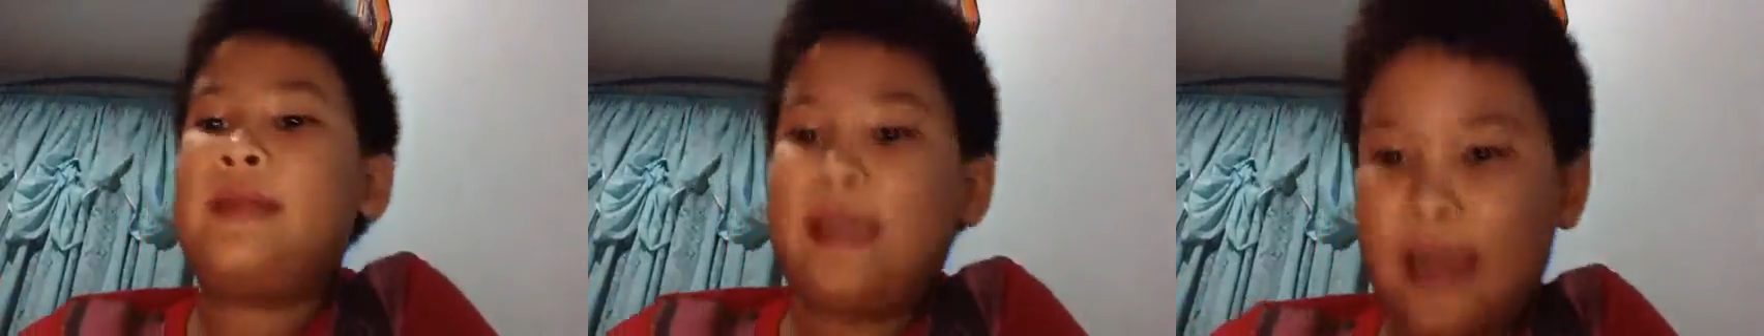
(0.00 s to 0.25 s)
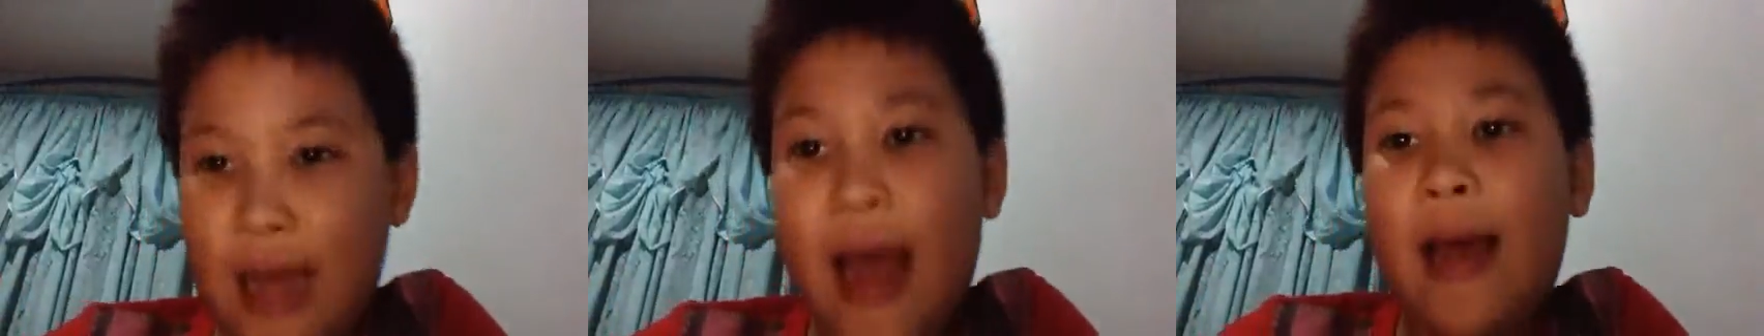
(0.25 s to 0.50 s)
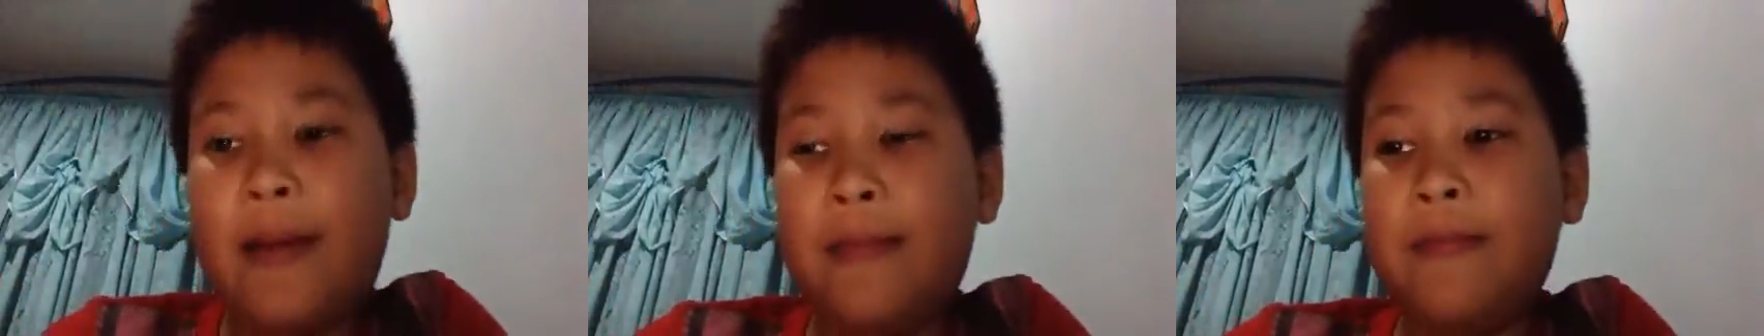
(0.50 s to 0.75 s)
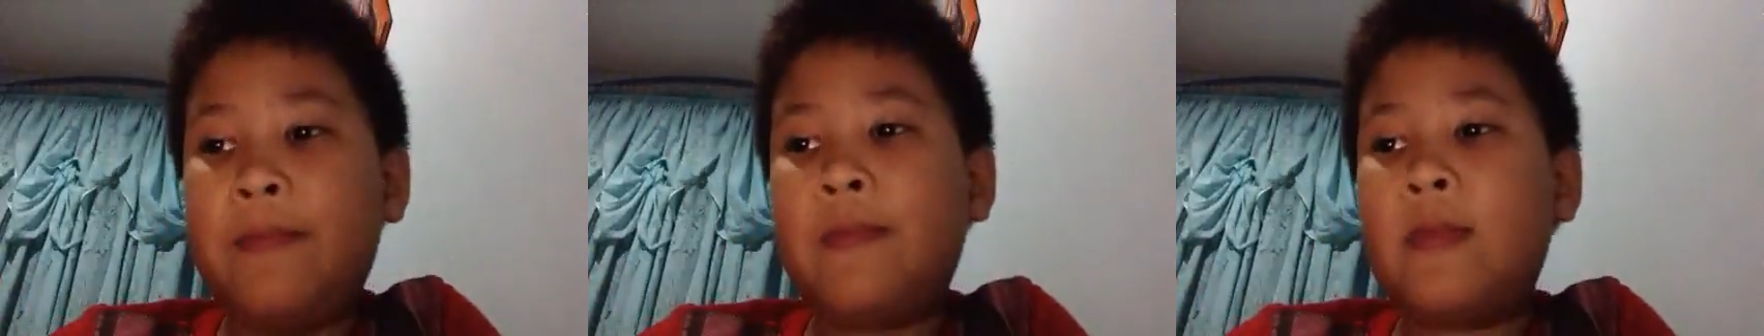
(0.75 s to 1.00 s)
Yeah.
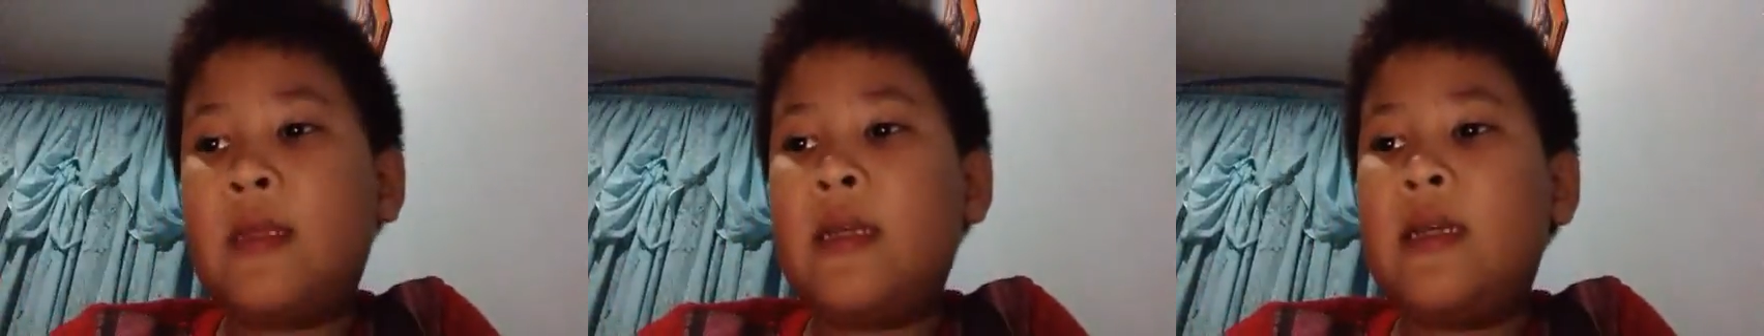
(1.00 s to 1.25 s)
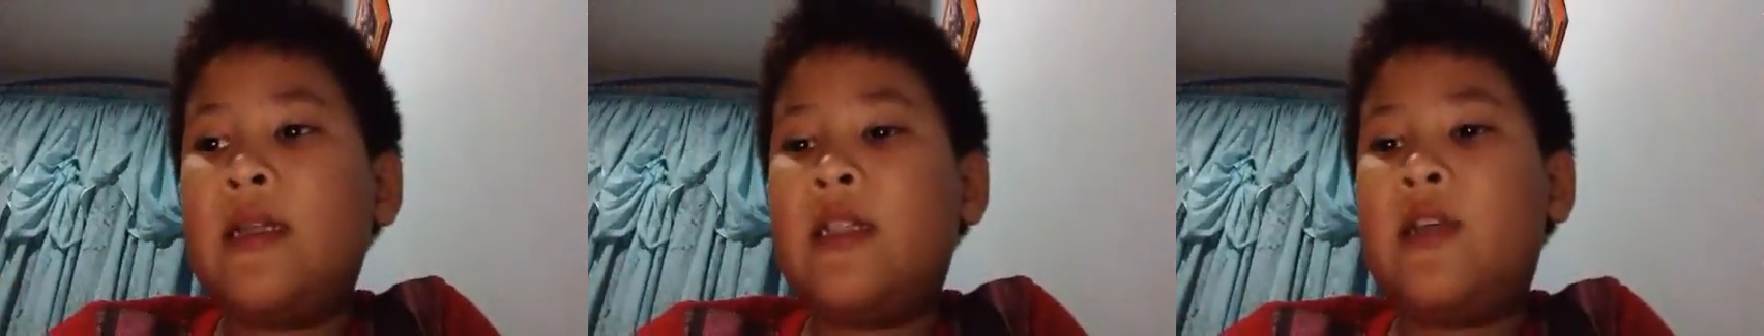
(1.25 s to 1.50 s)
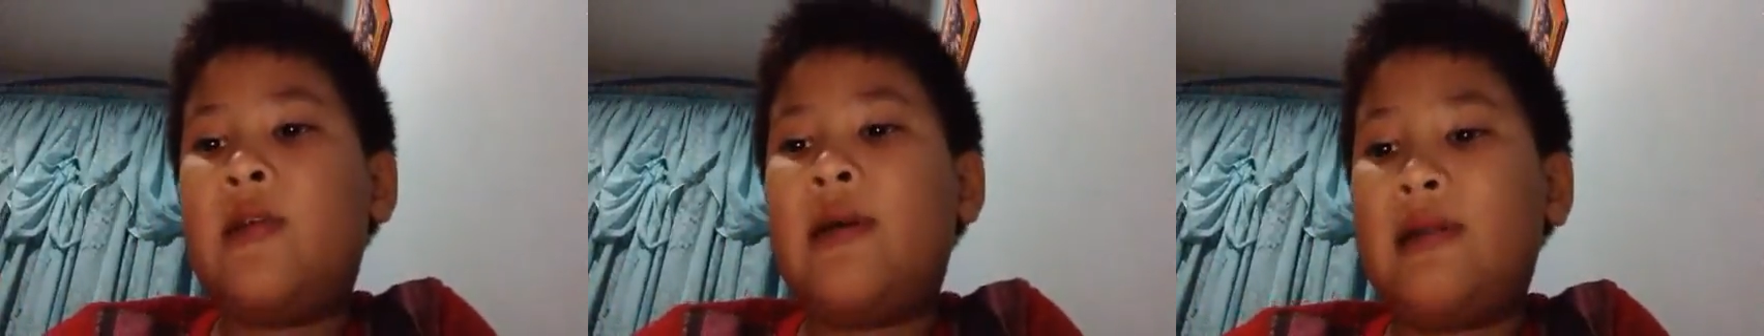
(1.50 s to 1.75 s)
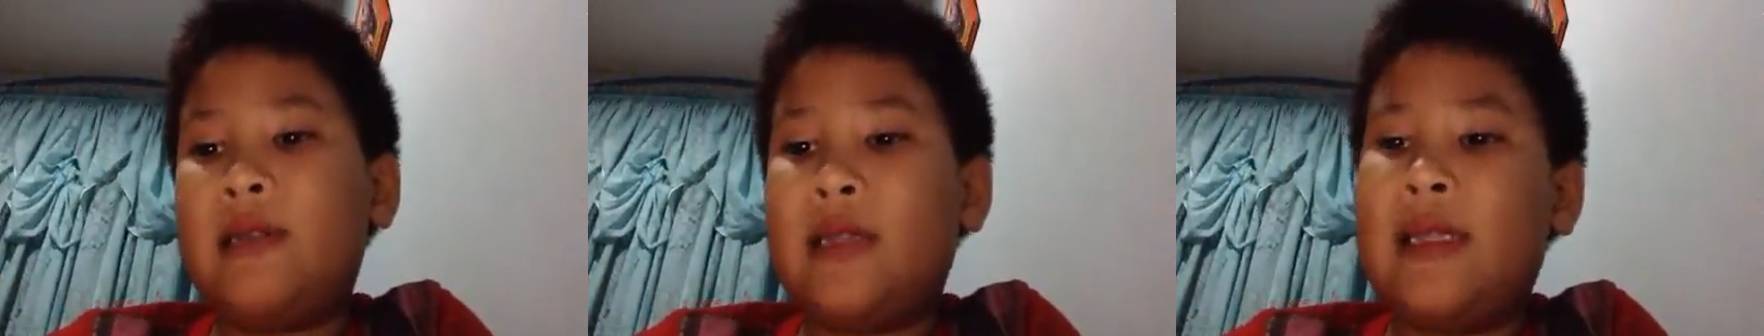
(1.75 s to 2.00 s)
So I'll
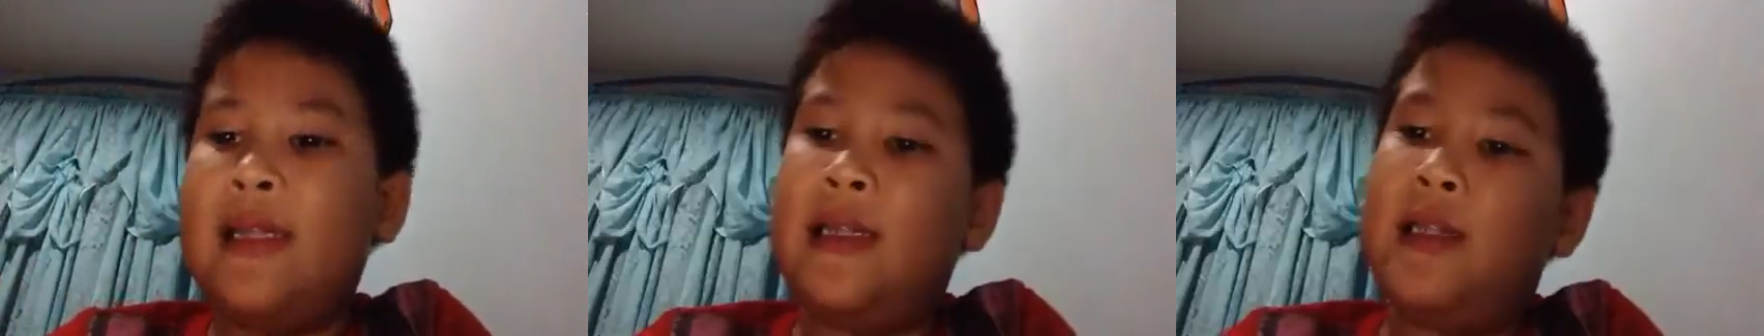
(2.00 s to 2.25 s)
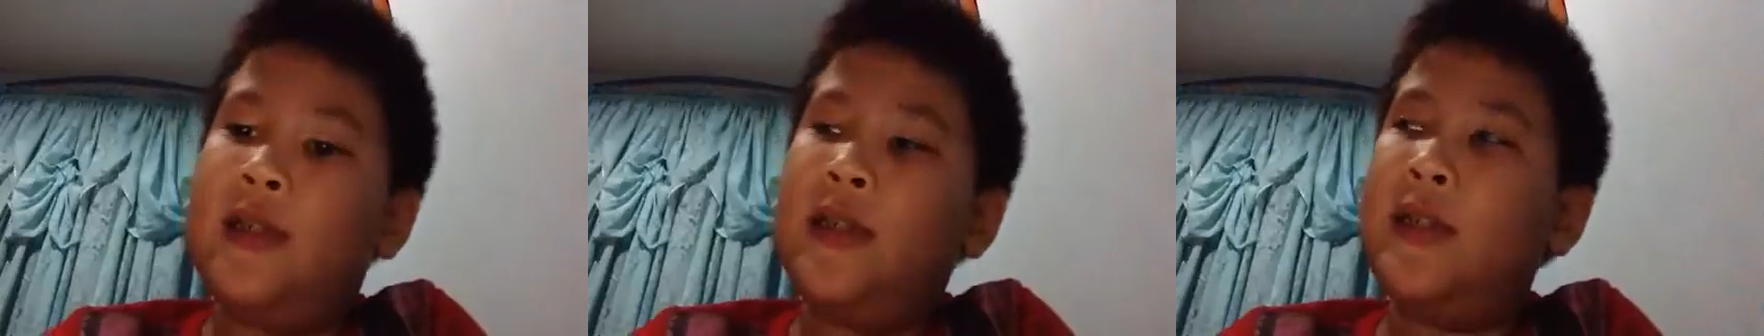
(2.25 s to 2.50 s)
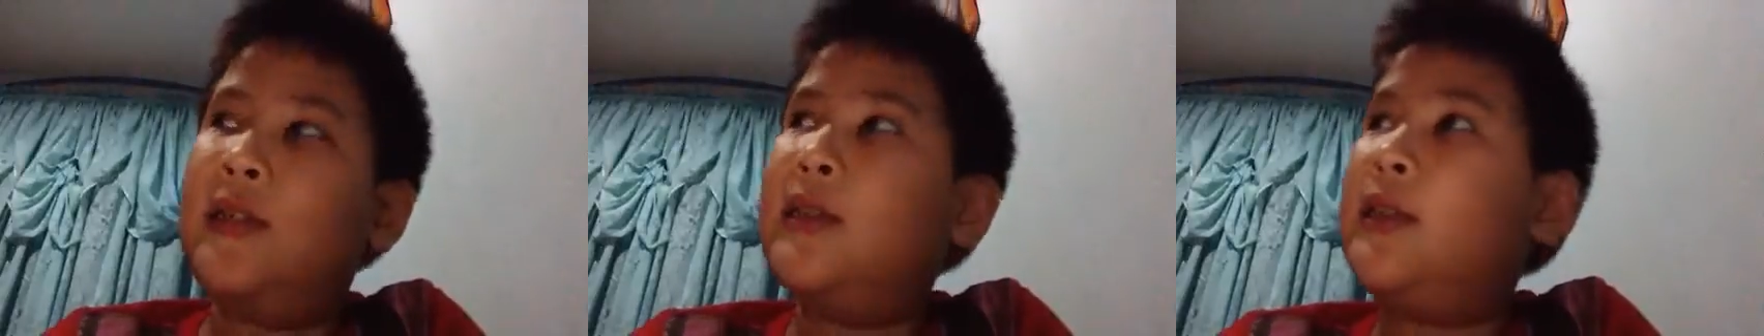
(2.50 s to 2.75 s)
see you